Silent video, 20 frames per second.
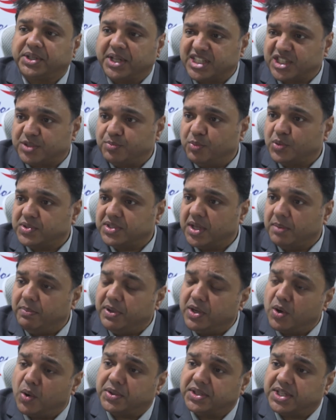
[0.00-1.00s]
textbooks and
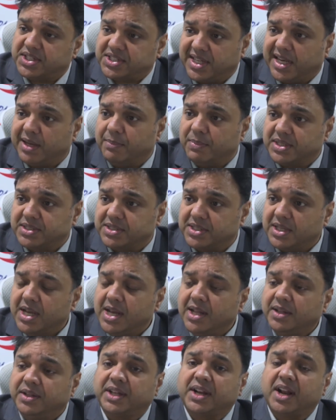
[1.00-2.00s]
beyond the syllabus,
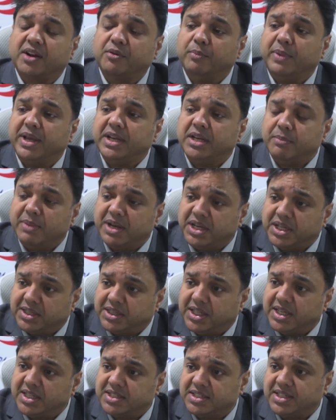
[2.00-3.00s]
there are many, many
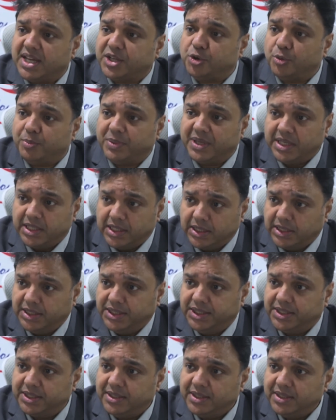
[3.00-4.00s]
things that to be learned